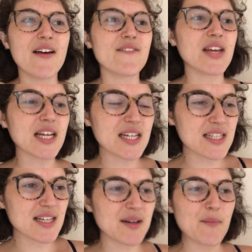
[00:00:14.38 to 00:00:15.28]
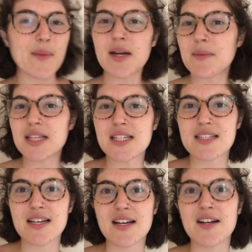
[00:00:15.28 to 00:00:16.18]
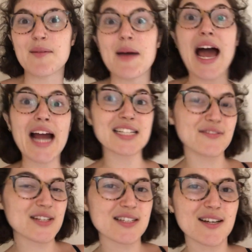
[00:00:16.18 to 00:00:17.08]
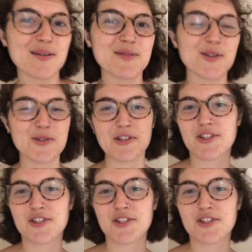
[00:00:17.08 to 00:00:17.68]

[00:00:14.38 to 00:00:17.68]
veganism, minimalism, activism, social